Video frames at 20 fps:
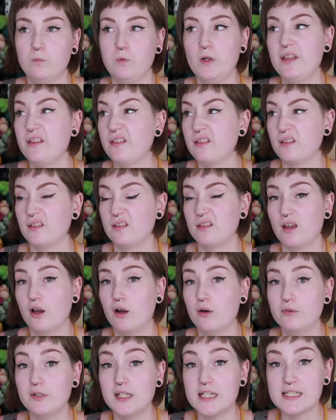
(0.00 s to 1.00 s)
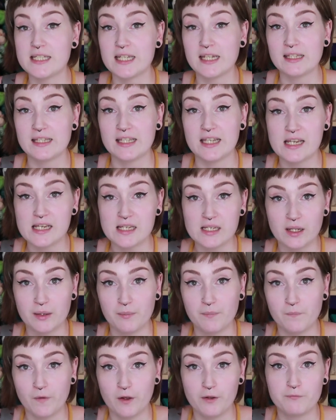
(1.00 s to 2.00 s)
With the whole knitting thing,
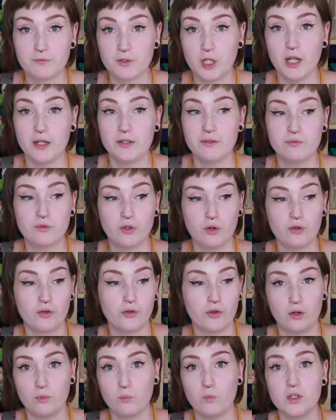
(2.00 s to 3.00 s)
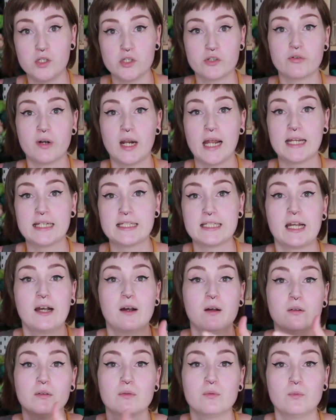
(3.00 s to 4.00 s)
I've kind of gone on one track
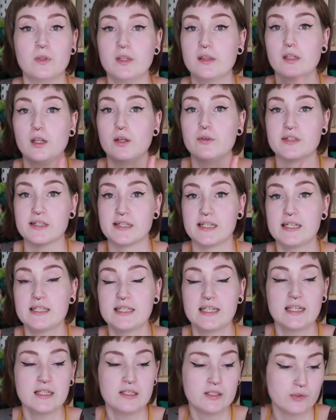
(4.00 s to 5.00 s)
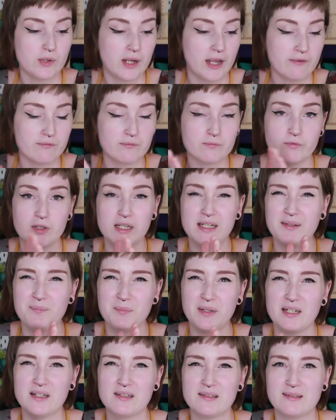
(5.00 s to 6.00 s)
down with loads of knitting, so I haven't really
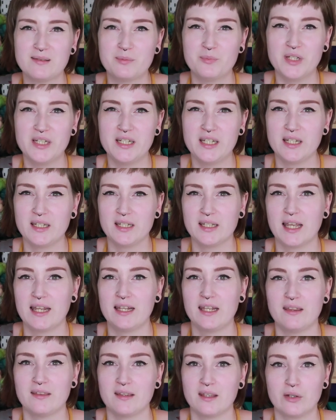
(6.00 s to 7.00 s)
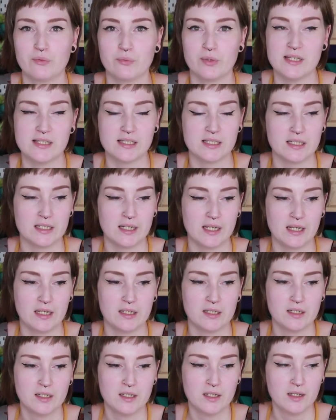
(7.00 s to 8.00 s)
been spinning anything
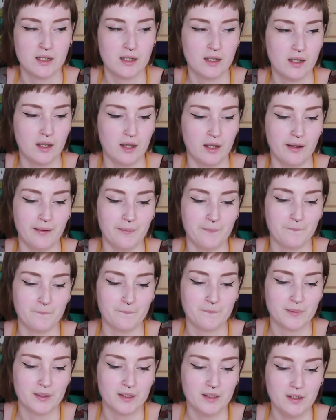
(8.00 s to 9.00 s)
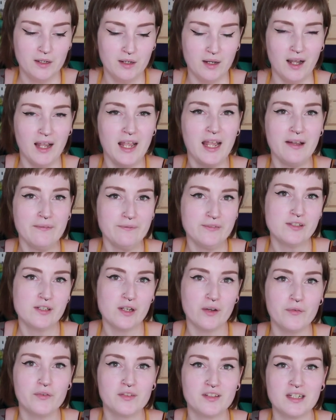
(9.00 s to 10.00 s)
recently. I have
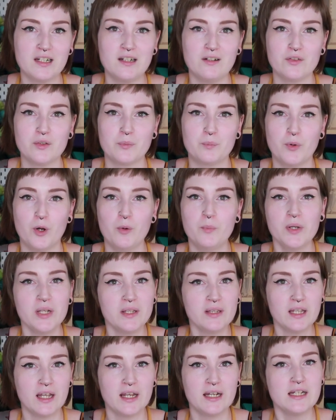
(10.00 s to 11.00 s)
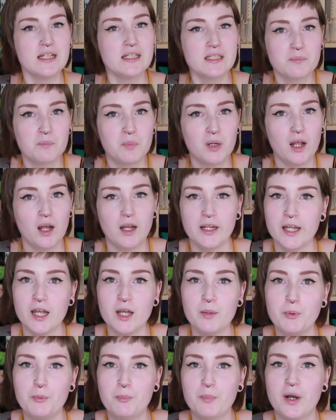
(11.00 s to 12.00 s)
stuff still on the bobbin that I need to ply
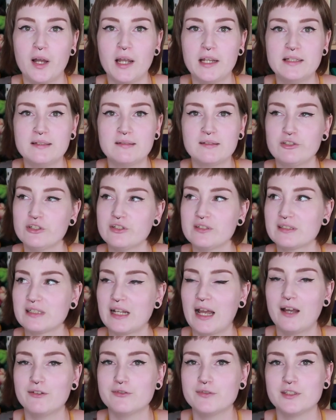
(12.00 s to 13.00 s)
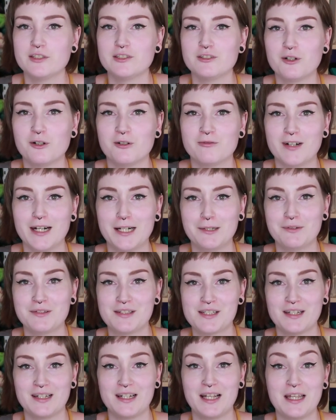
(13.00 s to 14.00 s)
up, but I just haven't got round
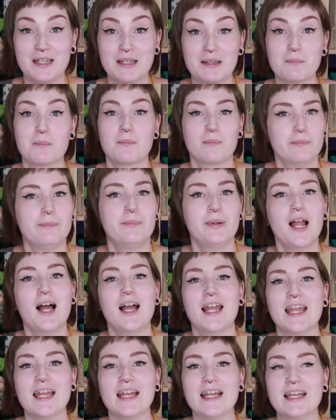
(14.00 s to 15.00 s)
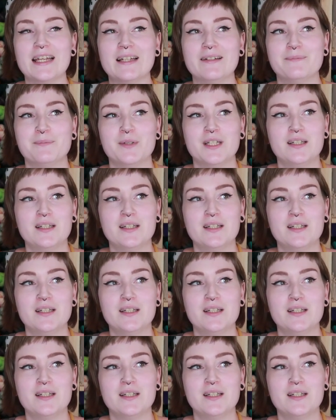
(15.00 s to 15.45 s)
to like plying it.